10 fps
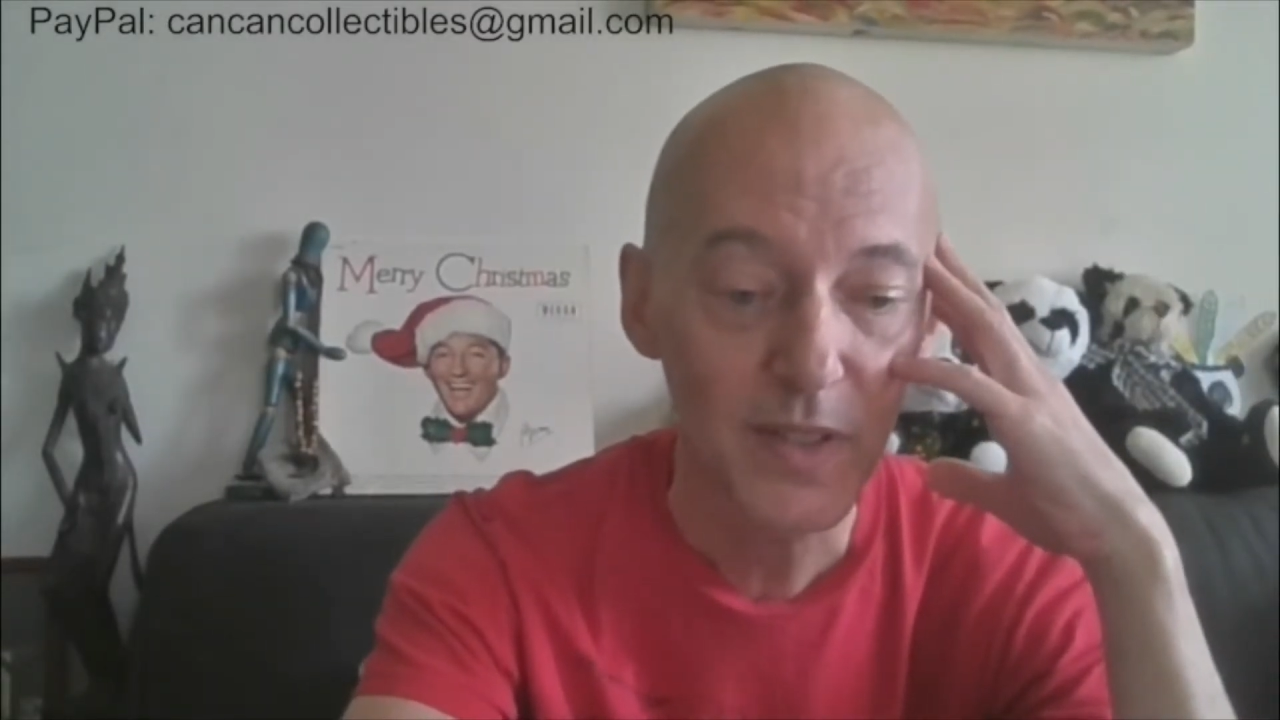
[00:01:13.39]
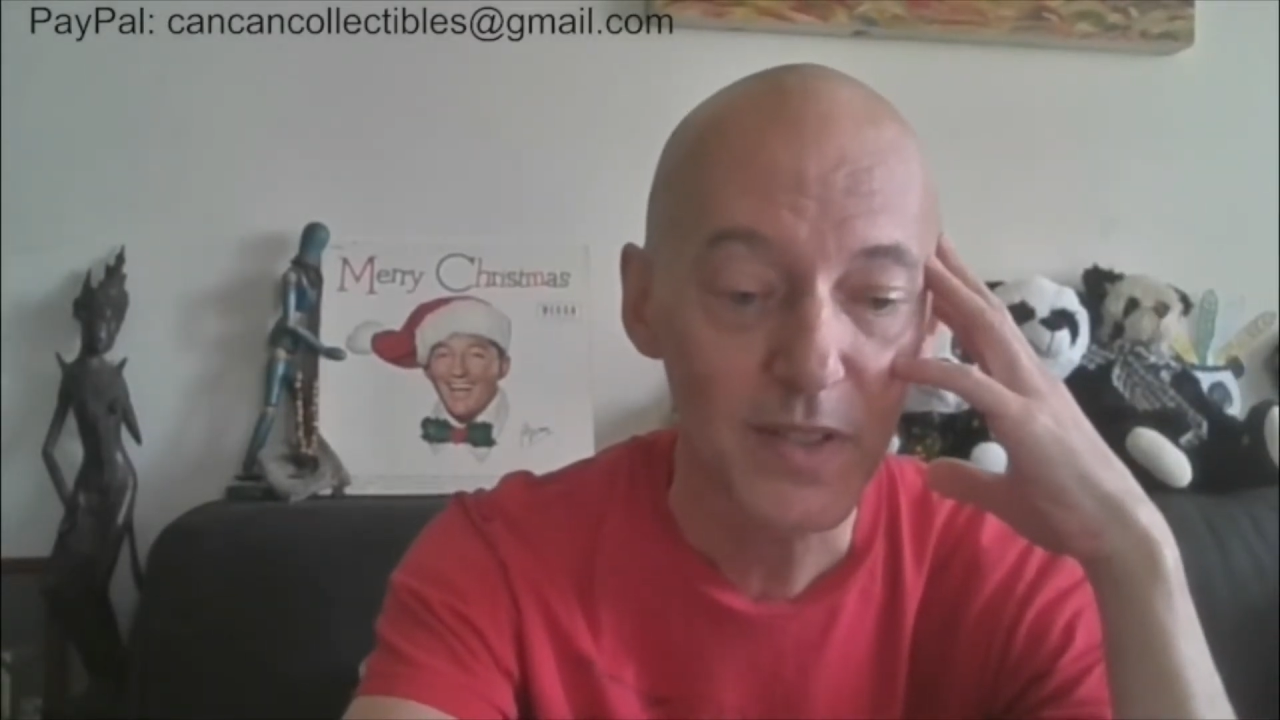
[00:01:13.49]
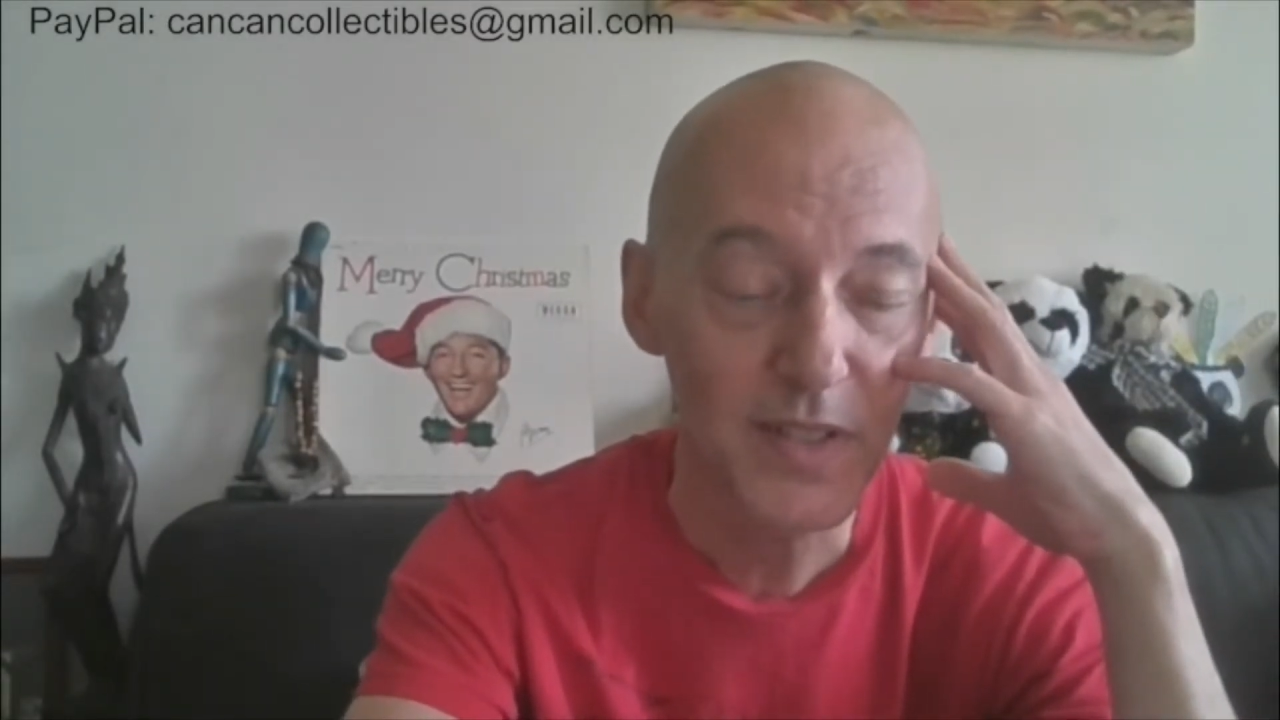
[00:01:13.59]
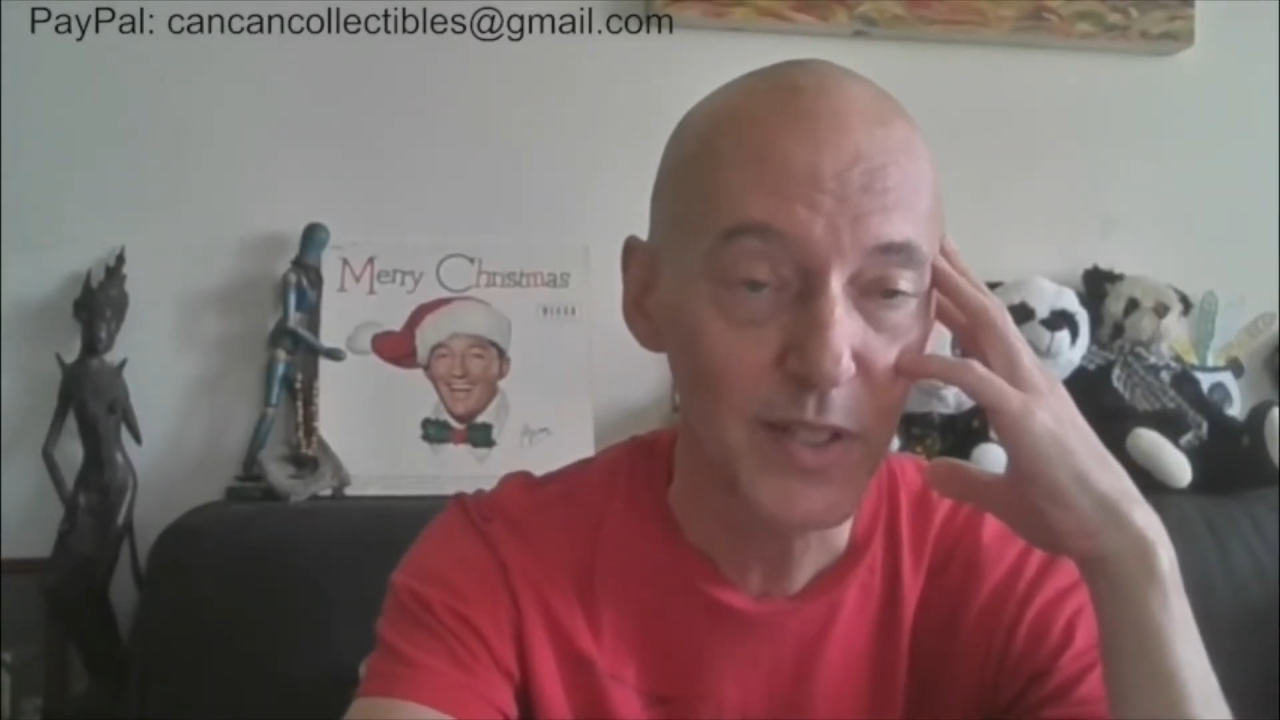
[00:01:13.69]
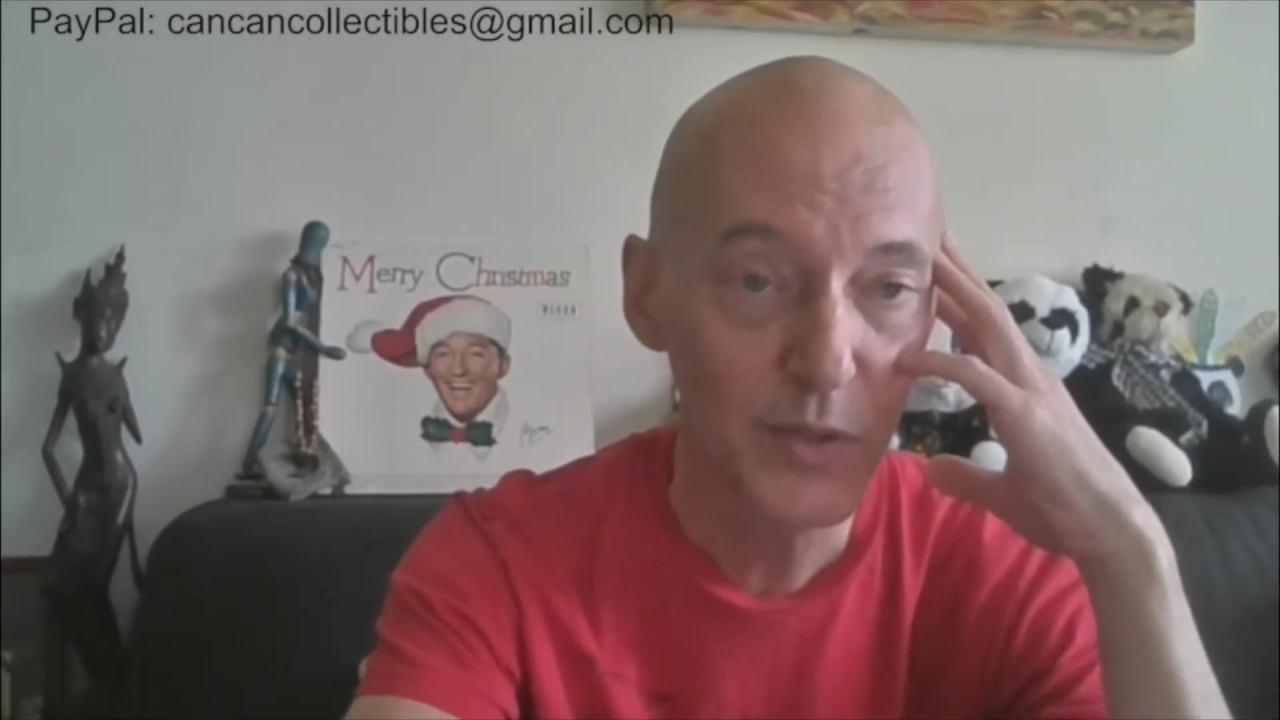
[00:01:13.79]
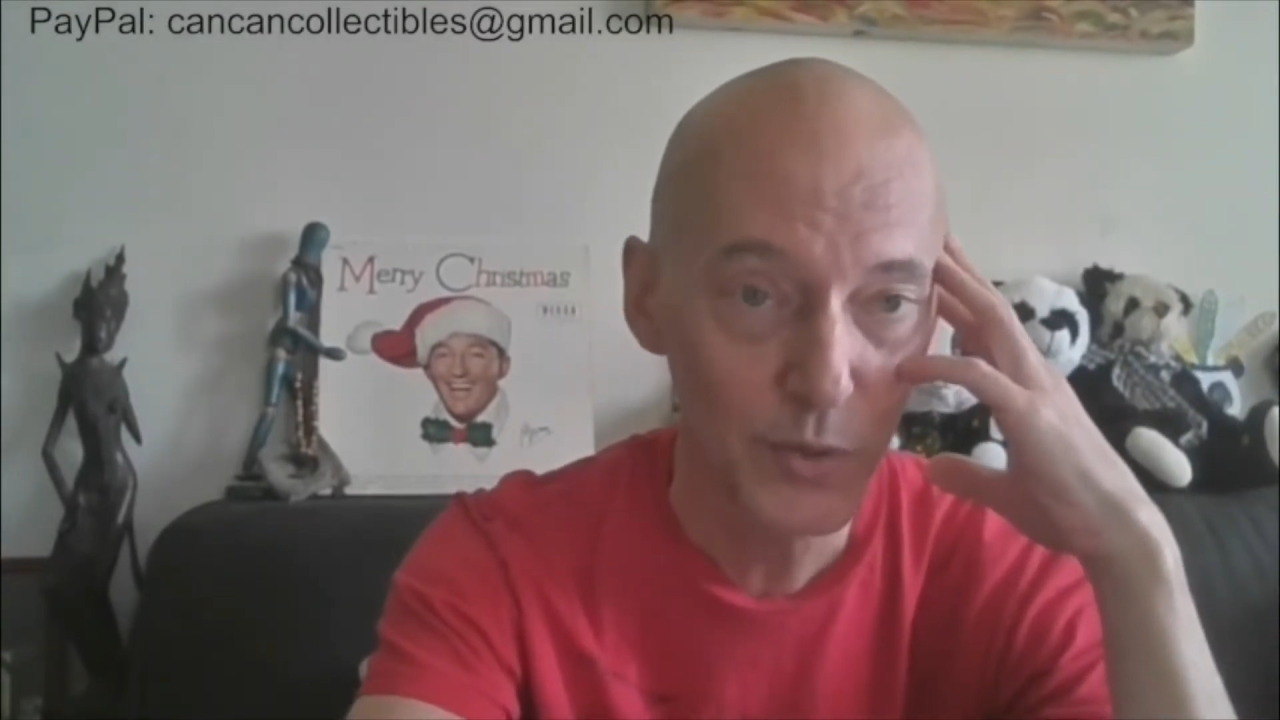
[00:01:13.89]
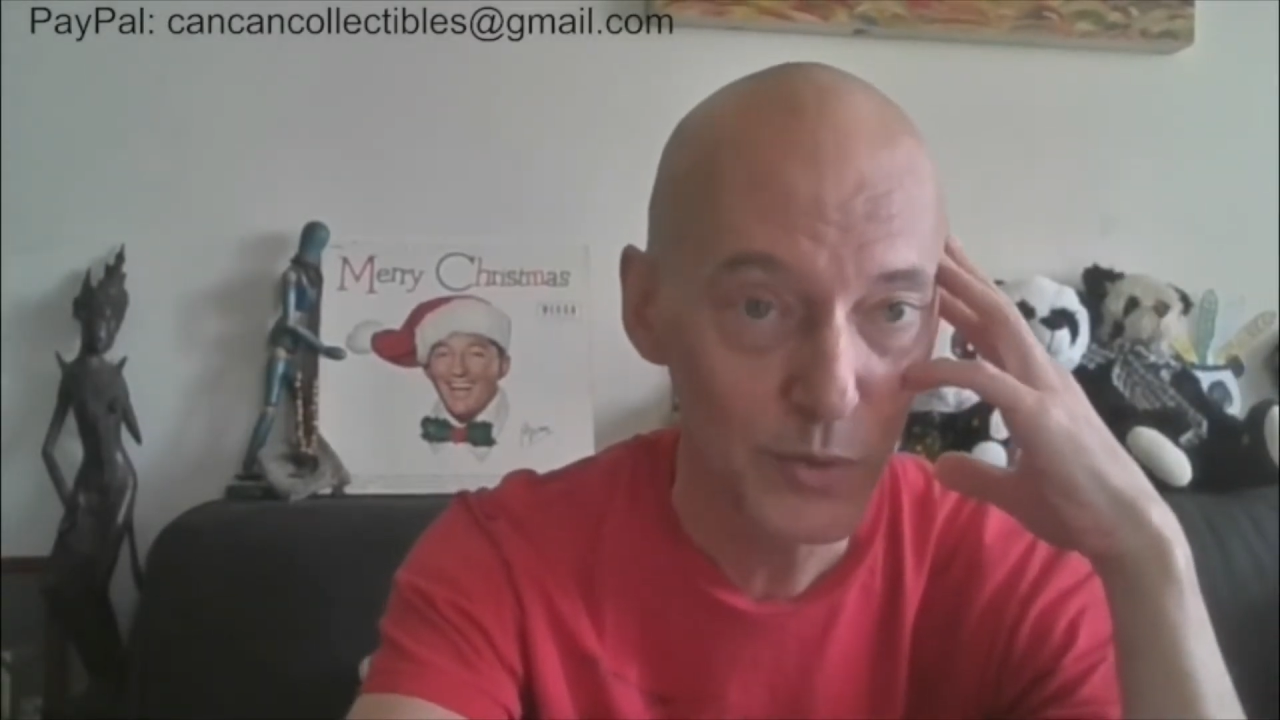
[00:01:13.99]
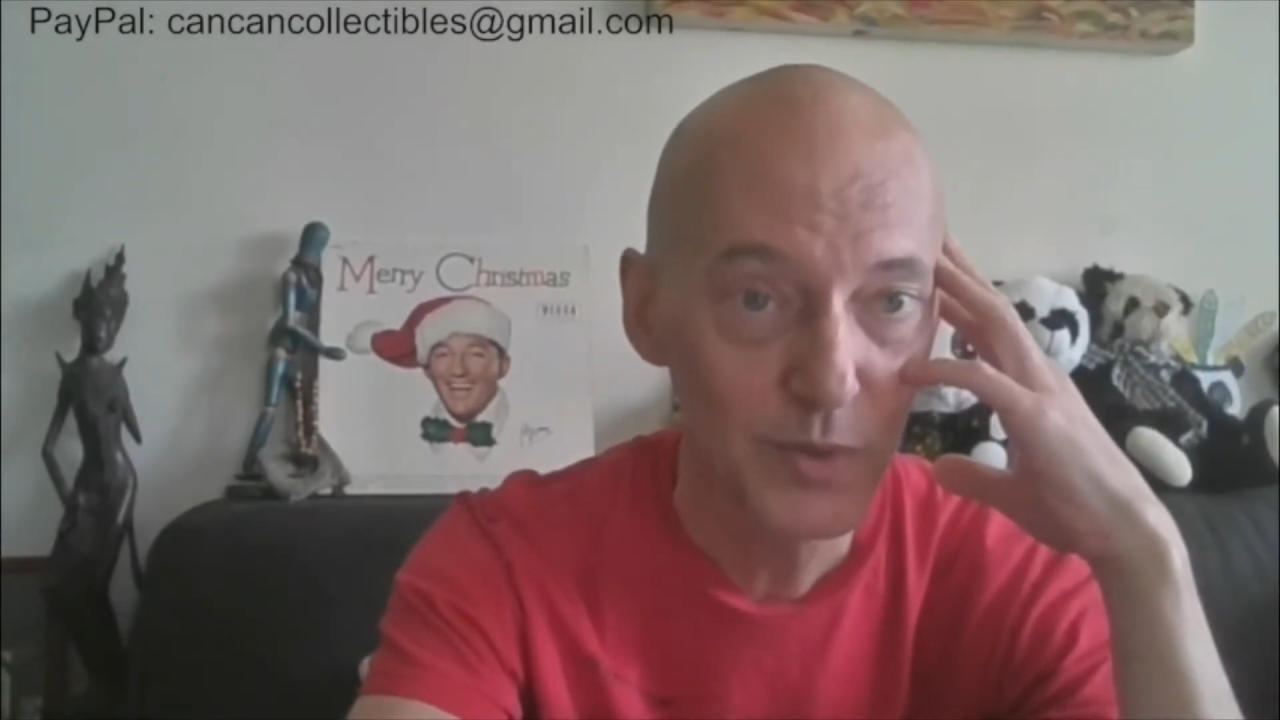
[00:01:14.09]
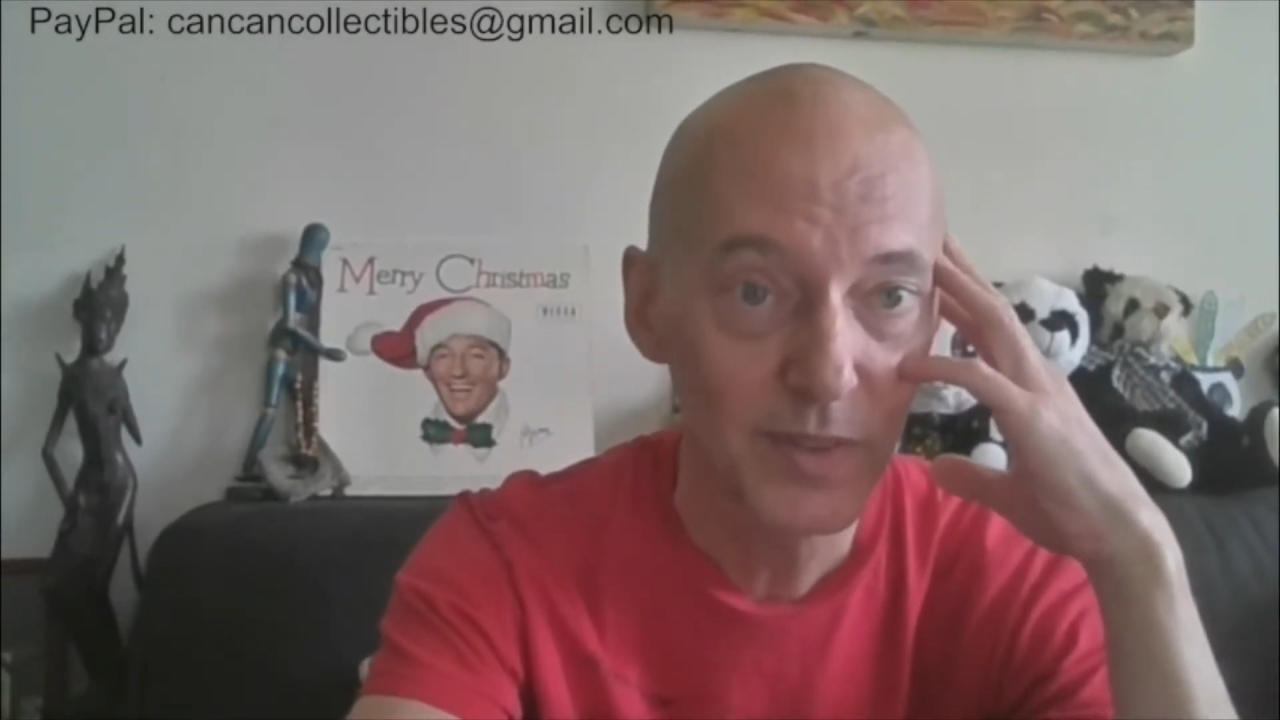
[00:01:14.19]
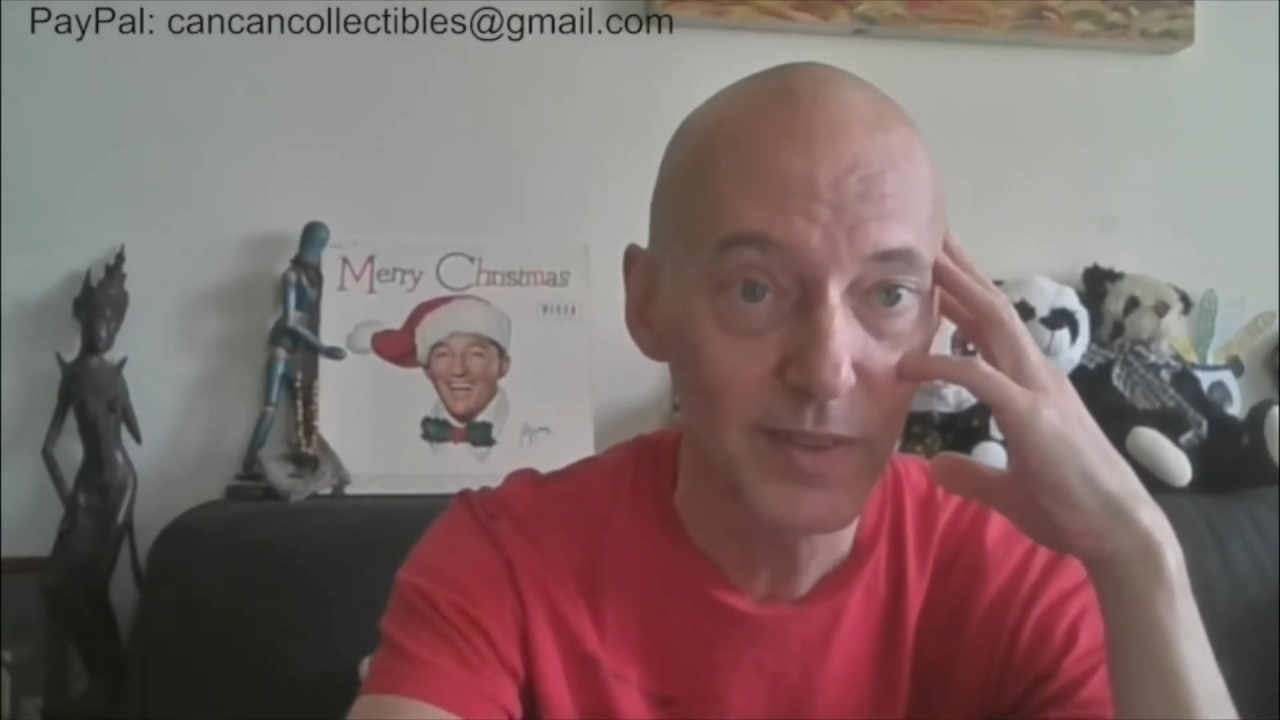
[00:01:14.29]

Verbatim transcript: stay tuned.